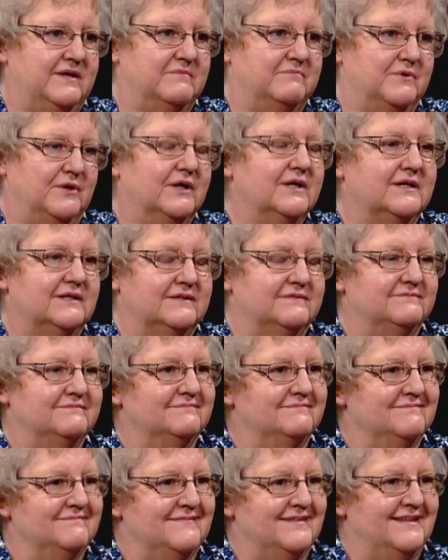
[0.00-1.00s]
a book.
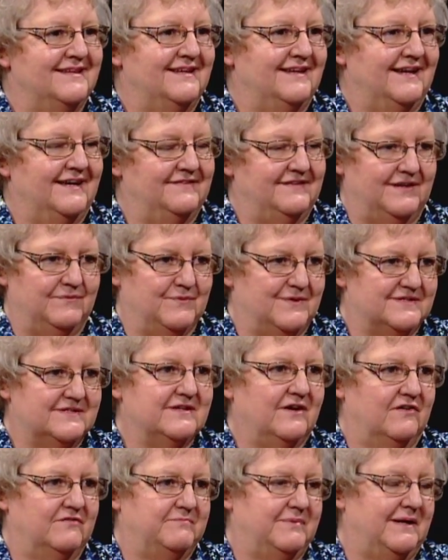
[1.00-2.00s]
And then with
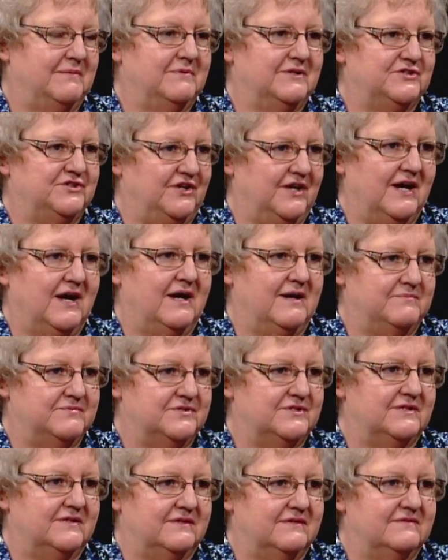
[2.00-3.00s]
self publishing
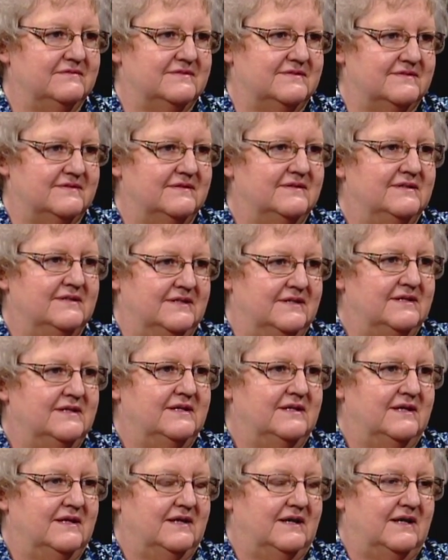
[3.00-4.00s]
options.
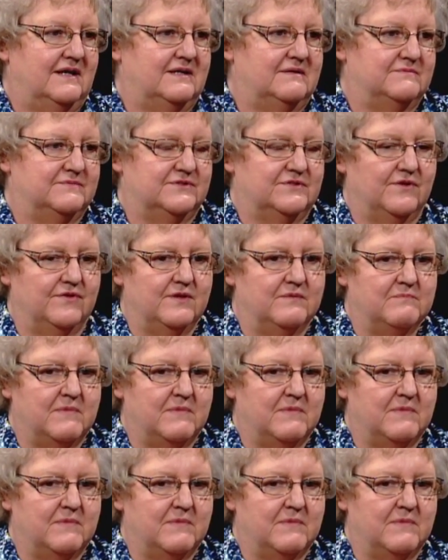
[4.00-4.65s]
Um, so the